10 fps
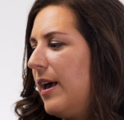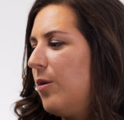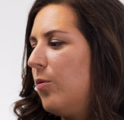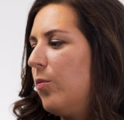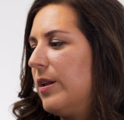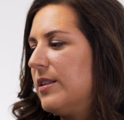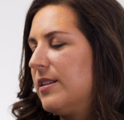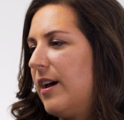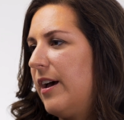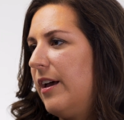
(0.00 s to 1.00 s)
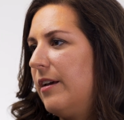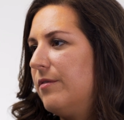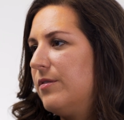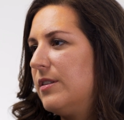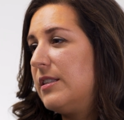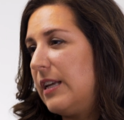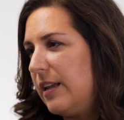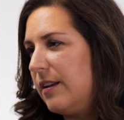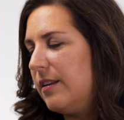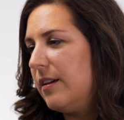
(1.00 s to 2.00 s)
then once I've
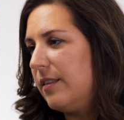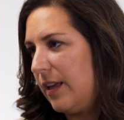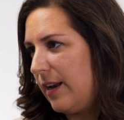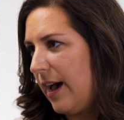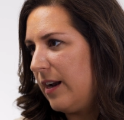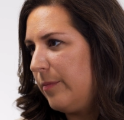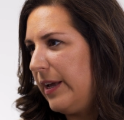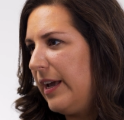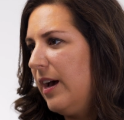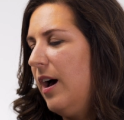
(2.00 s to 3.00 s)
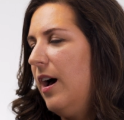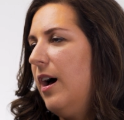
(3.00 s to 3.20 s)
seen the anatomy,